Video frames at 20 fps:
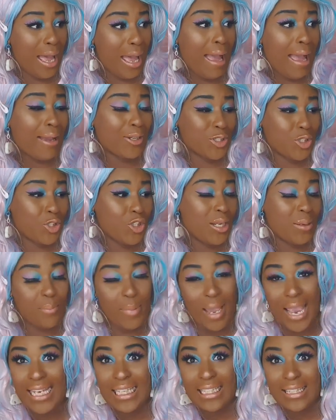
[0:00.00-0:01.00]
actually
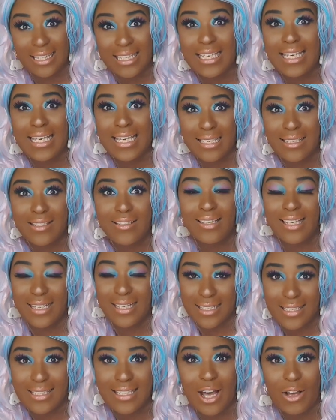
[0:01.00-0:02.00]
paint the easel
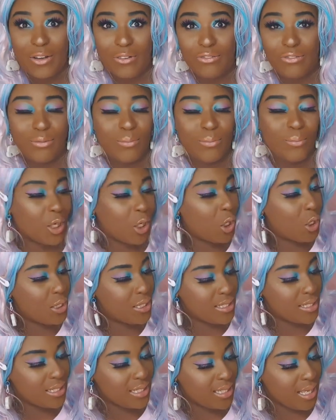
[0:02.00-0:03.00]
itself
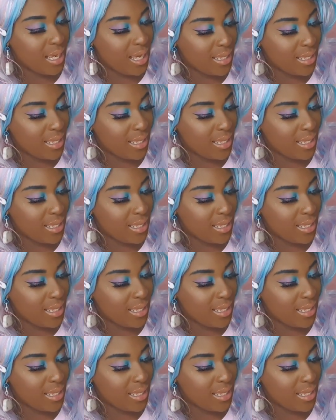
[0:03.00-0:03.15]
because